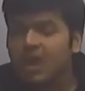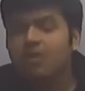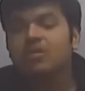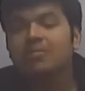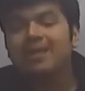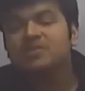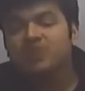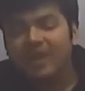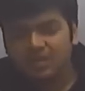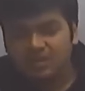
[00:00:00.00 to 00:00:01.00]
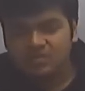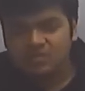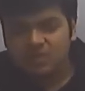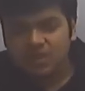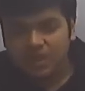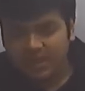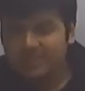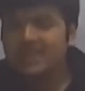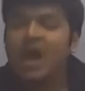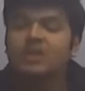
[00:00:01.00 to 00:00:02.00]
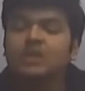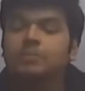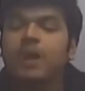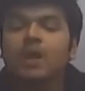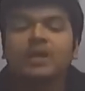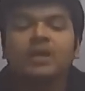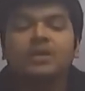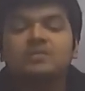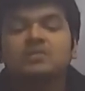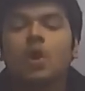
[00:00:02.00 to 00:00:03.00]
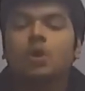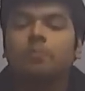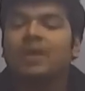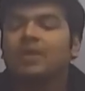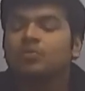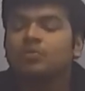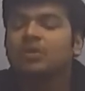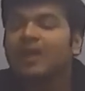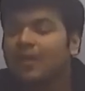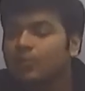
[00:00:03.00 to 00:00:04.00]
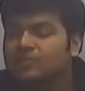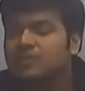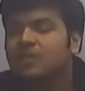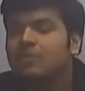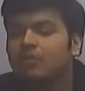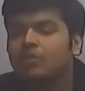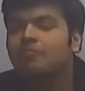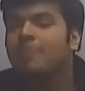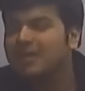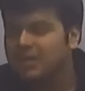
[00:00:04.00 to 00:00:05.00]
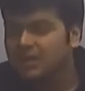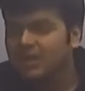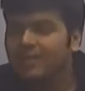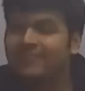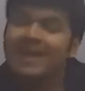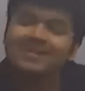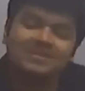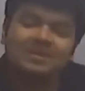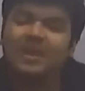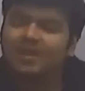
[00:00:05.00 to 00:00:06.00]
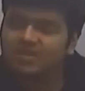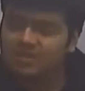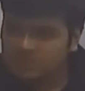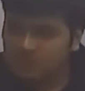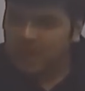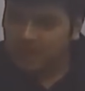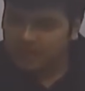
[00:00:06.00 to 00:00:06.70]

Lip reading: How do you manage credit risk? The other party does not pay you the requisite amount of money. That is the credit risk part.